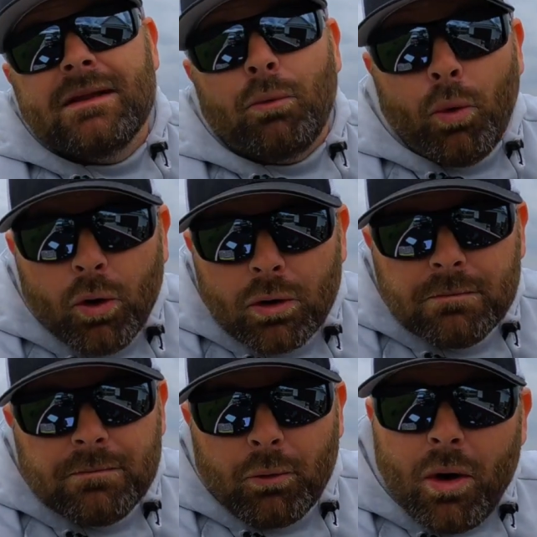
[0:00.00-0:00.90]

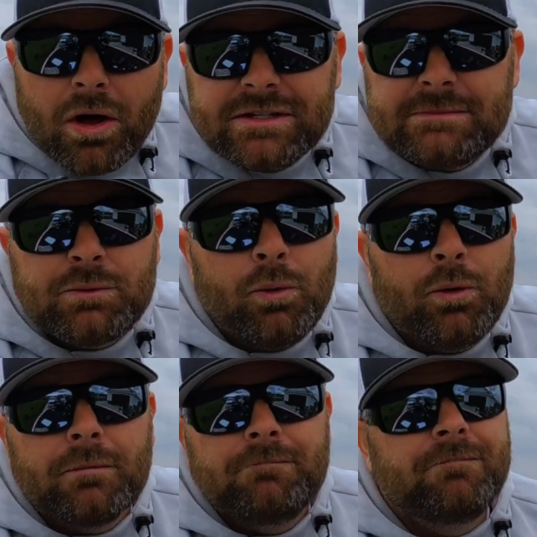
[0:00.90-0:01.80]
warm, the water temps
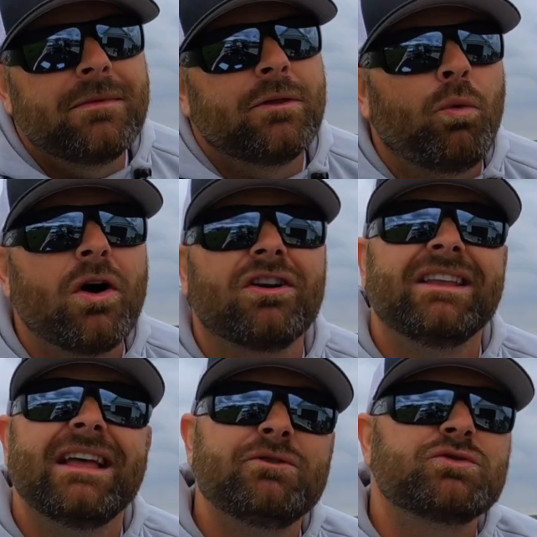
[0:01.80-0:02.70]
warm, the water
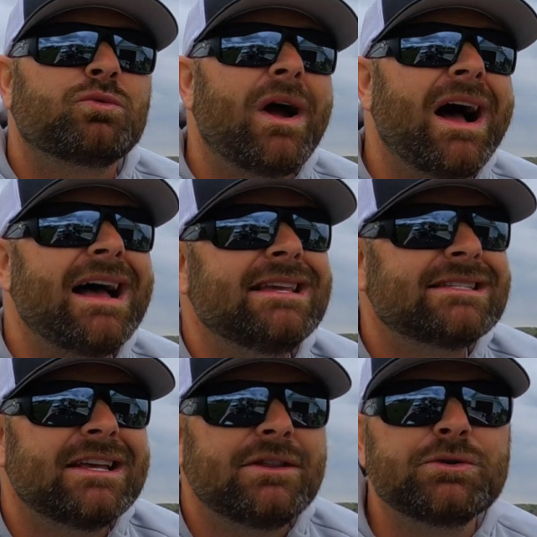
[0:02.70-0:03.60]
levels
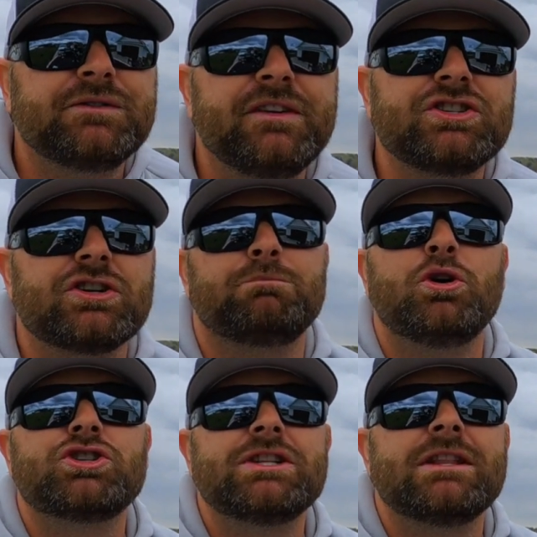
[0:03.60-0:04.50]
rise, those fish are
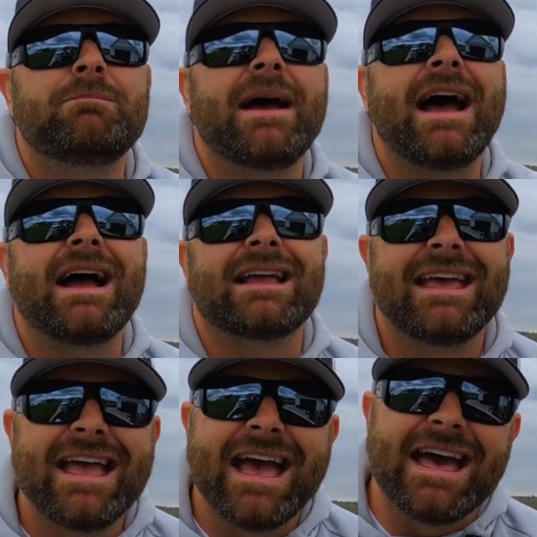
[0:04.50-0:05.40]
pushing to the back,
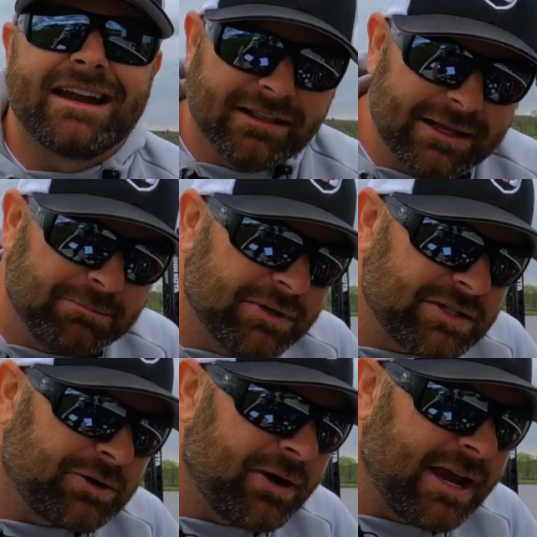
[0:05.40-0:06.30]
and a
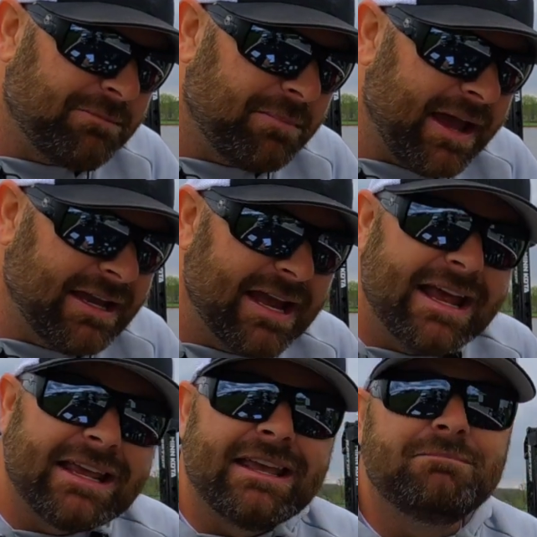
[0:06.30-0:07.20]
lipless crankbait
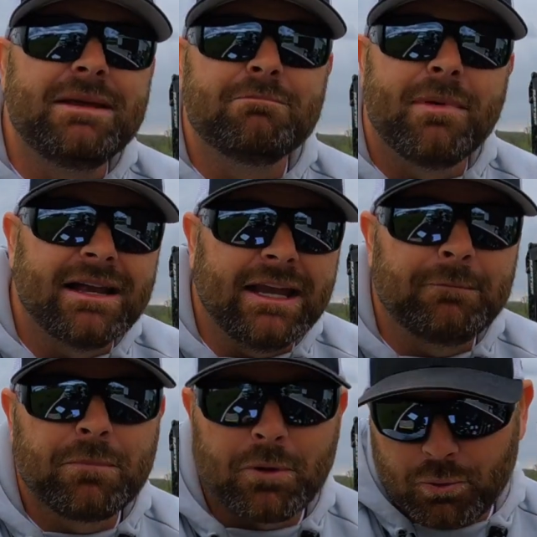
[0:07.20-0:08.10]
can be
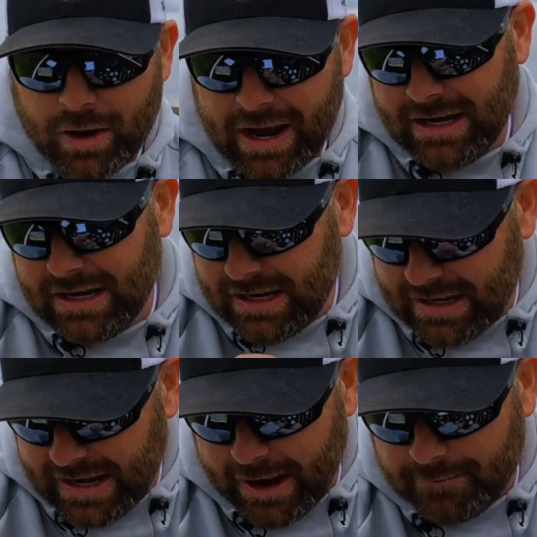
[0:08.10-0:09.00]
money right
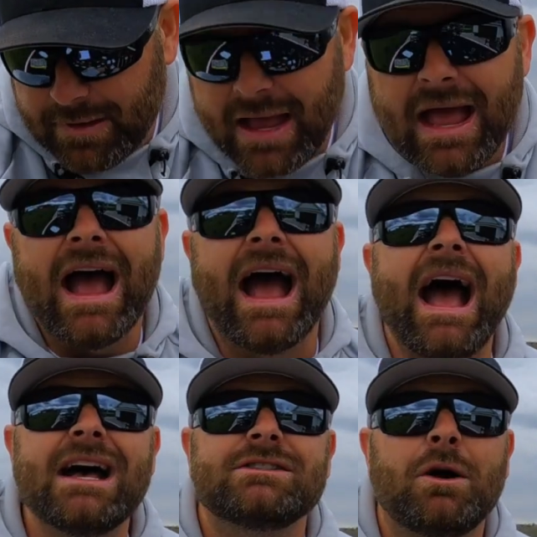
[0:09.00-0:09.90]
now.
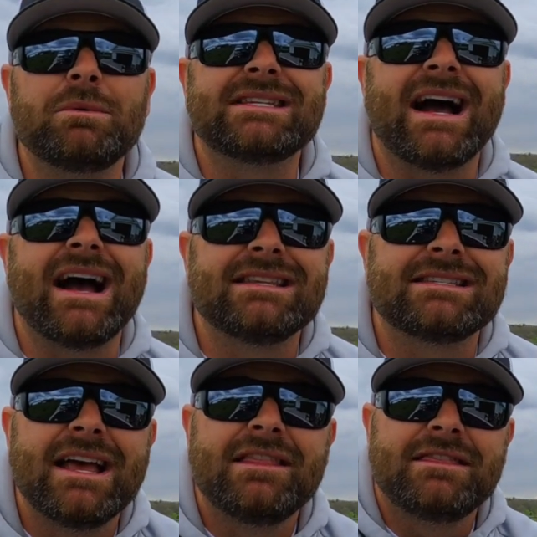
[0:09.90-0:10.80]
As always,
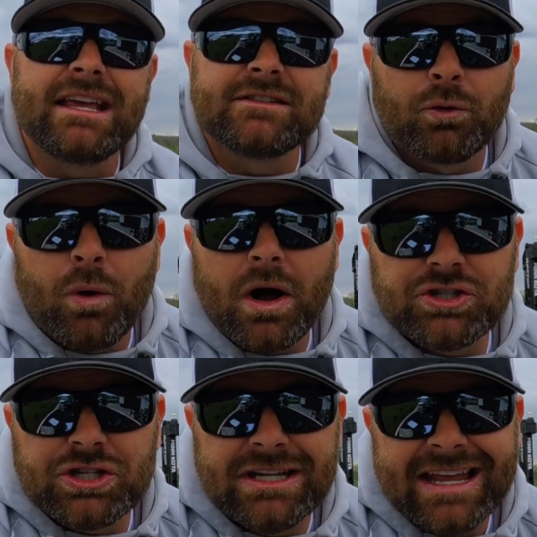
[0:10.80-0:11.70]
guys, thanks for
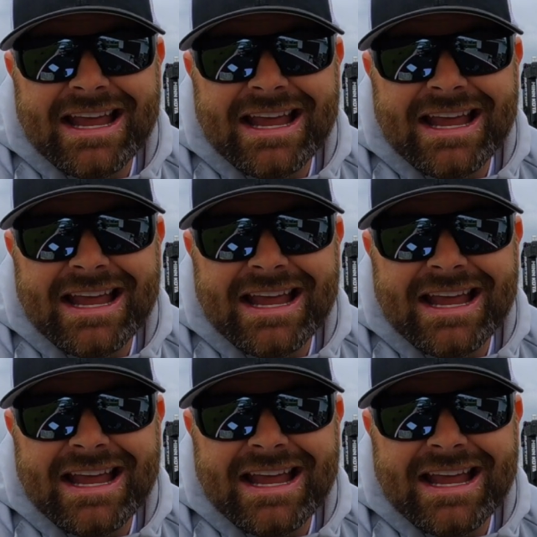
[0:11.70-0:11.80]
watching.